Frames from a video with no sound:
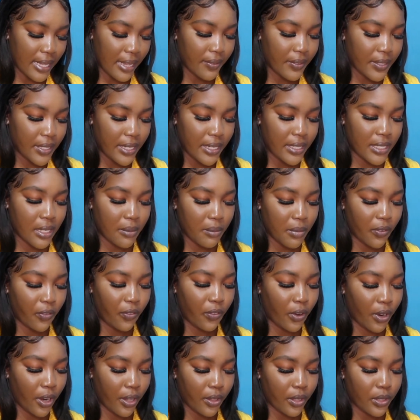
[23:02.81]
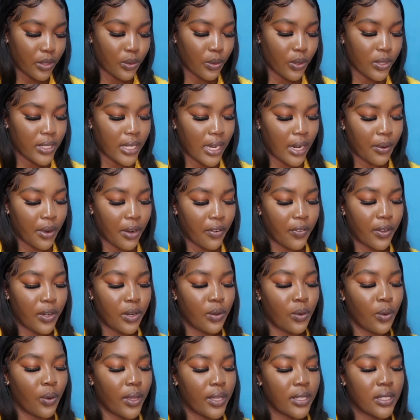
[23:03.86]
I've stated before, the total
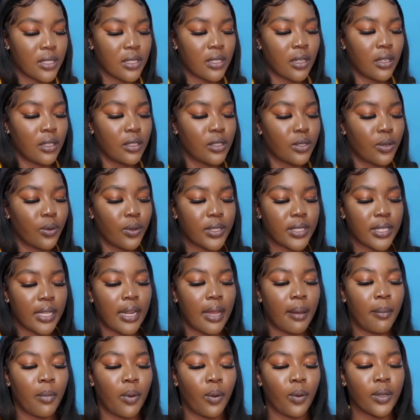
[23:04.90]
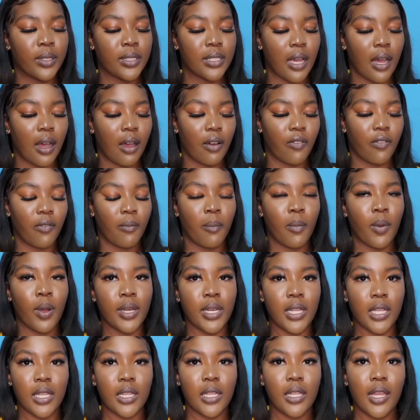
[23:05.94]
revenue is the total amount of
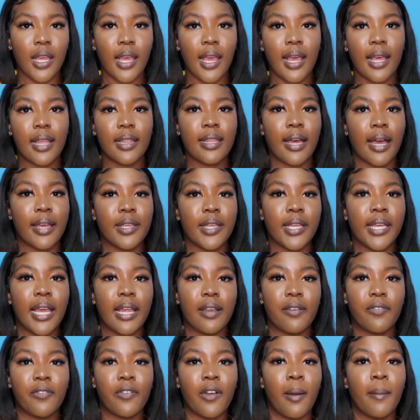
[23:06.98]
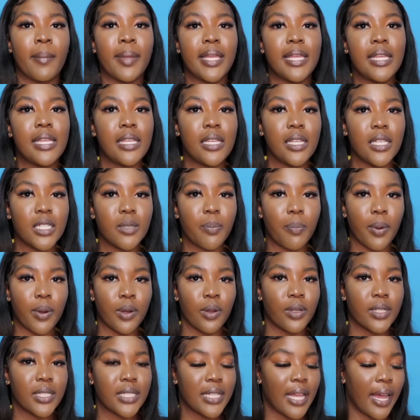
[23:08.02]
money that you get from each
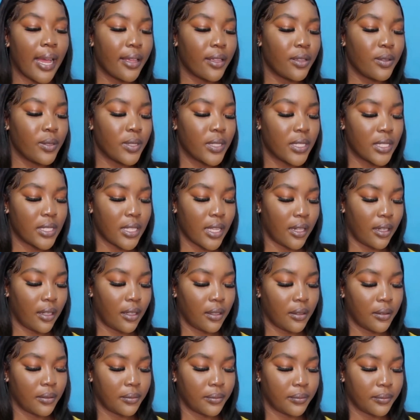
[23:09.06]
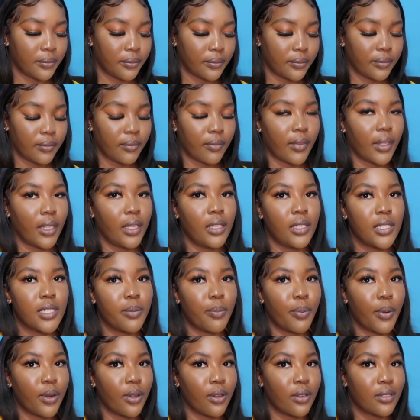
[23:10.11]
product that you sell. Each
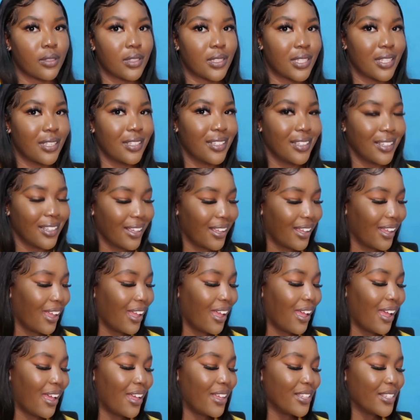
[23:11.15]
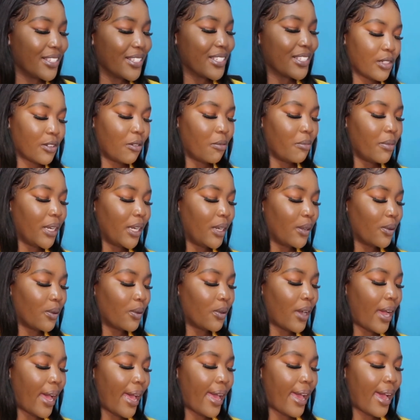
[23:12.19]
product. So
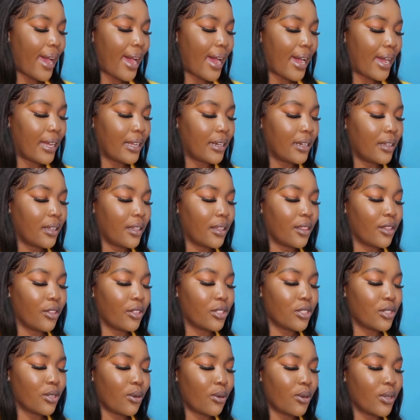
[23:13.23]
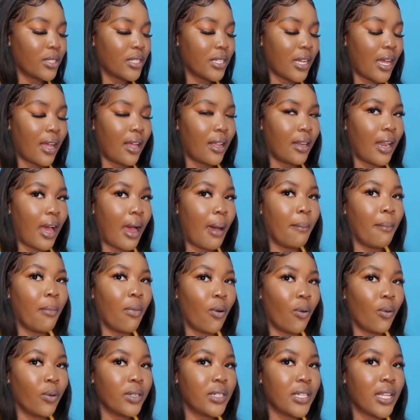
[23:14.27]
below I had the total
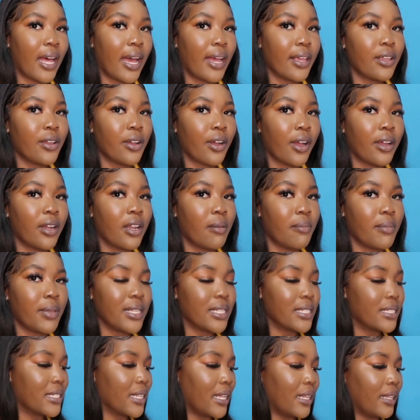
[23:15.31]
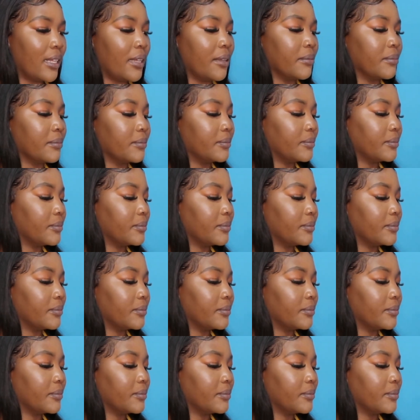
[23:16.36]
amount that you're going to be selling.